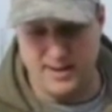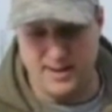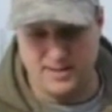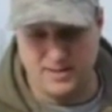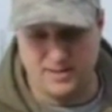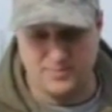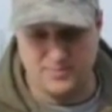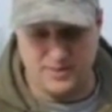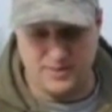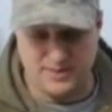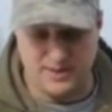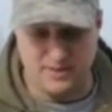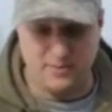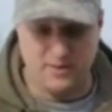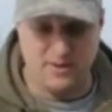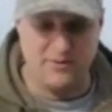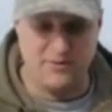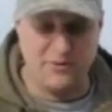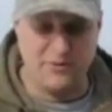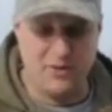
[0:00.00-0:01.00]
It just means that
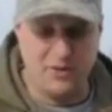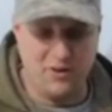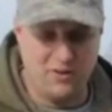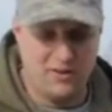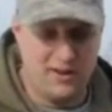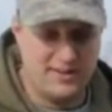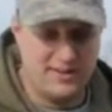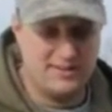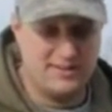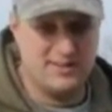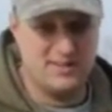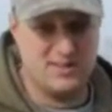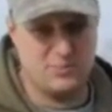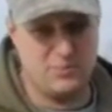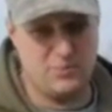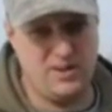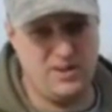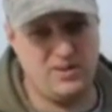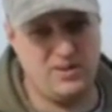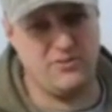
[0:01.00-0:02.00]
when you fertilize in the
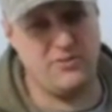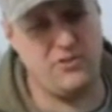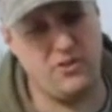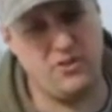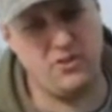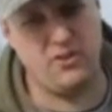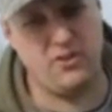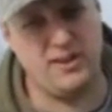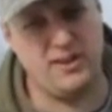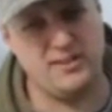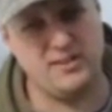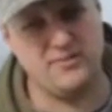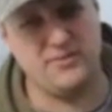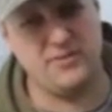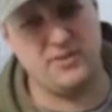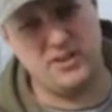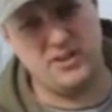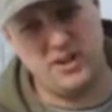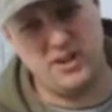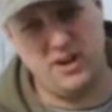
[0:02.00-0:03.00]
spring, you're fertilizing
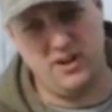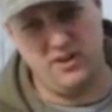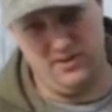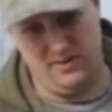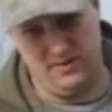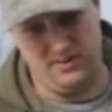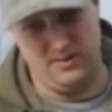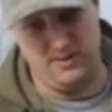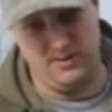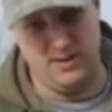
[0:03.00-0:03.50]
for color.